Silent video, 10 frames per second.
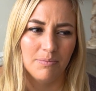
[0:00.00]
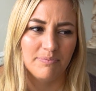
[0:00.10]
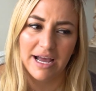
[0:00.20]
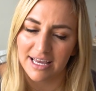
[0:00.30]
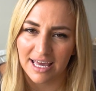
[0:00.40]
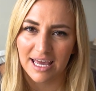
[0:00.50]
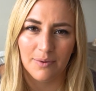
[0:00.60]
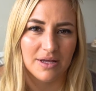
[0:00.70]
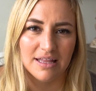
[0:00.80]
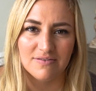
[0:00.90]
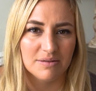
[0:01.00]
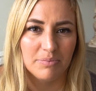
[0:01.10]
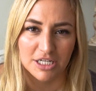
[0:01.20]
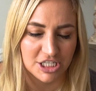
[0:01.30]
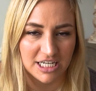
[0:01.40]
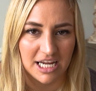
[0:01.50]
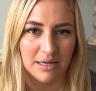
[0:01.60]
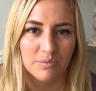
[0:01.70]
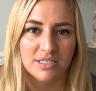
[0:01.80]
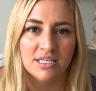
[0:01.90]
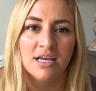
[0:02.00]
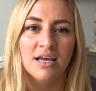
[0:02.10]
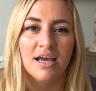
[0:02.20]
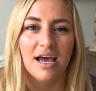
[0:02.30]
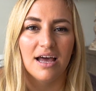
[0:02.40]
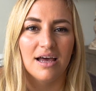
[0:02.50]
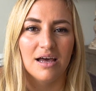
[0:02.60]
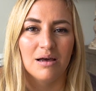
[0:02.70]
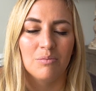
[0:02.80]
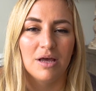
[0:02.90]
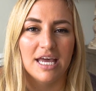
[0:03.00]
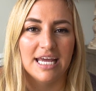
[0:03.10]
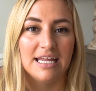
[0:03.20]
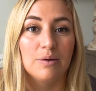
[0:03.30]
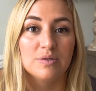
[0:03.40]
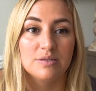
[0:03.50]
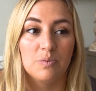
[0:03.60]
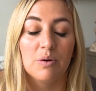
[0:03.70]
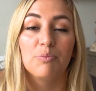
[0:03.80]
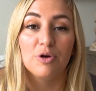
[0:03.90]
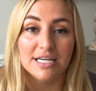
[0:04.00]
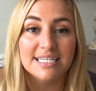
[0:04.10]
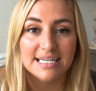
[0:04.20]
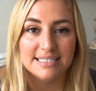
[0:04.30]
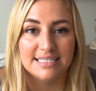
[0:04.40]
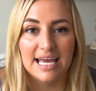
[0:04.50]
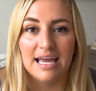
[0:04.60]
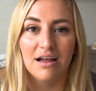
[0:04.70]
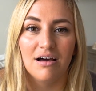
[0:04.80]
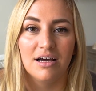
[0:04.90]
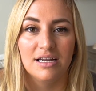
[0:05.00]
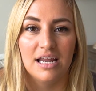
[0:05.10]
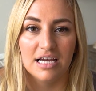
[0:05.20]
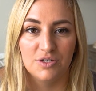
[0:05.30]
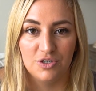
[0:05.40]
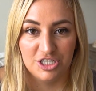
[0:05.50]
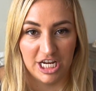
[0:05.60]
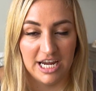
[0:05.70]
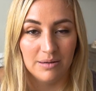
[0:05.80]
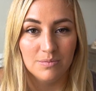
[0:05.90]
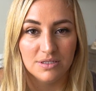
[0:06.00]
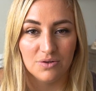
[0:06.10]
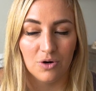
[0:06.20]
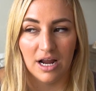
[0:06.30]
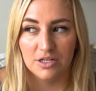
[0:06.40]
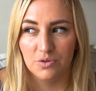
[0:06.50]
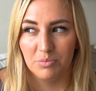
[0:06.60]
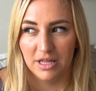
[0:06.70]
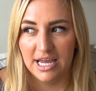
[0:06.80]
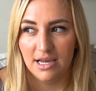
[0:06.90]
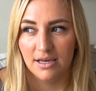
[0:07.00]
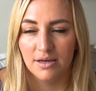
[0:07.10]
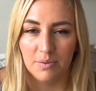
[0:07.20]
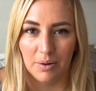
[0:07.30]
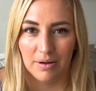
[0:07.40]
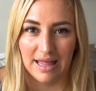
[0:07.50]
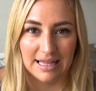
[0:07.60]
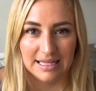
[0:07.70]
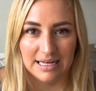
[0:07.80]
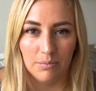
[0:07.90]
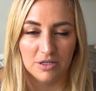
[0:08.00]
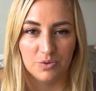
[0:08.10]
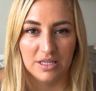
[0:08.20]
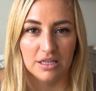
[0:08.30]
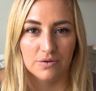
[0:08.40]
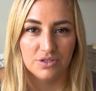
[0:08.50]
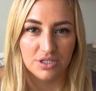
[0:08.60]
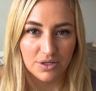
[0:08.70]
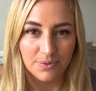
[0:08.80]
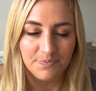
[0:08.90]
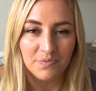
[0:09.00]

Beckett. We loved a bunch of names. And we were pretty dead set on Ezra James or Ezra Blake. We were like leaning between those two.